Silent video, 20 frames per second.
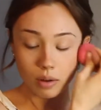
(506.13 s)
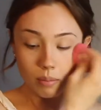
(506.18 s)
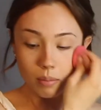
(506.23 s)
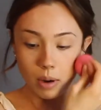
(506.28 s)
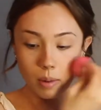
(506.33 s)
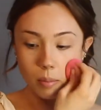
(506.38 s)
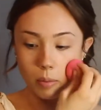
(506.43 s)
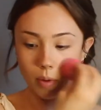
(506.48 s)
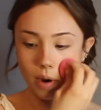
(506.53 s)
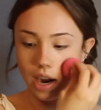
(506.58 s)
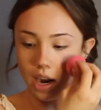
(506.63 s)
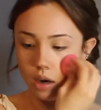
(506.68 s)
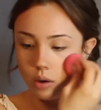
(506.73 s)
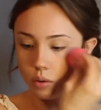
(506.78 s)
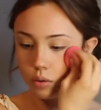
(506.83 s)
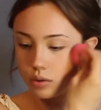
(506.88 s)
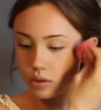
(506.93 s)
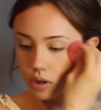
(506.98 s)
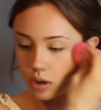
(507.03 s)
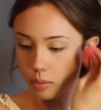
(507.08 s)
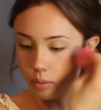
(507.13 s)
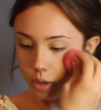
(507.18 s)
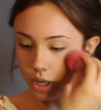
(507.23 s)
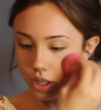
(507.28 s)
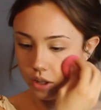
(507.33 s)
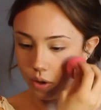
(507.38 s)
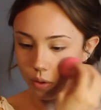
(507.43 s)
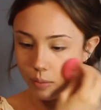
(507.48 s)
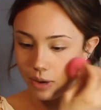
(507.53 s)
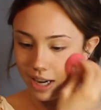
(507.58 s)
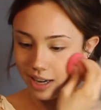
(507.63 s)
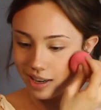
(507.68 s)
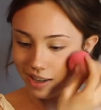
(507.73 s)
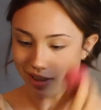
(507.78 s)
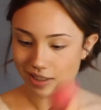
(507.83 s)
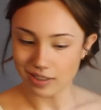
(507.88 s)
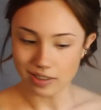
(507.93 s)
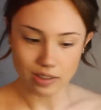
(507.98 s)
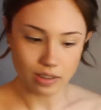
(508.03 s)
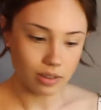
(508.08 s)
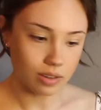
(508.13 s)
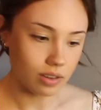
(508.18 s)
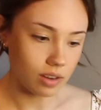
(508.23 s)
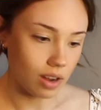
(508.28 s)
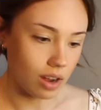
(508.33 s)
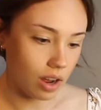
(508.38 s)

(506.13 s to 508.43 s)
My brows are pretty low maintenance.